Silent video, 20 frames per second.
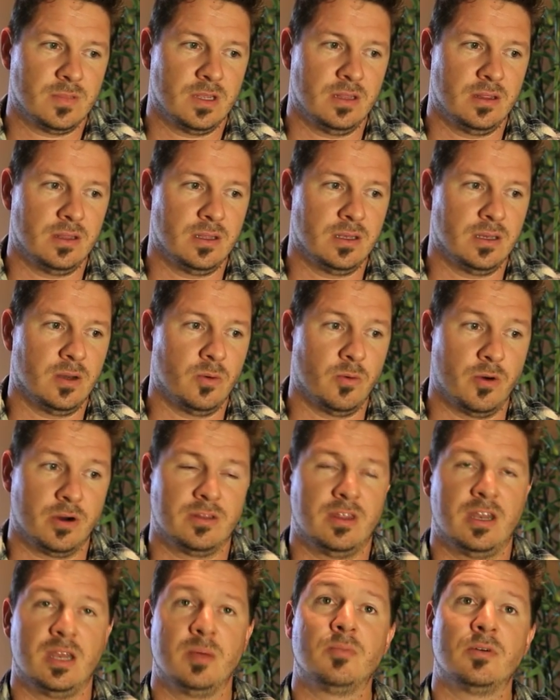the work
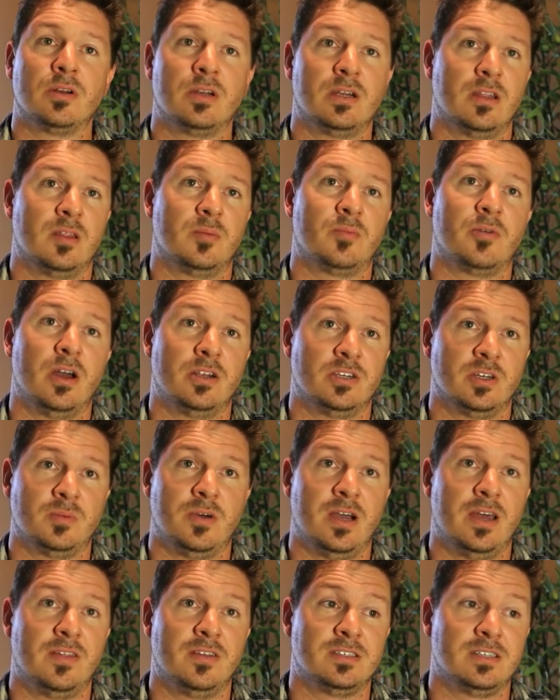that he put into the project
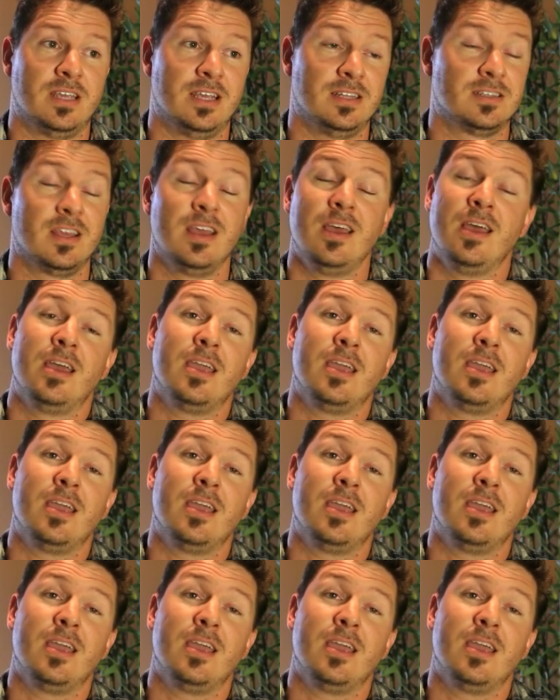behind the scenes.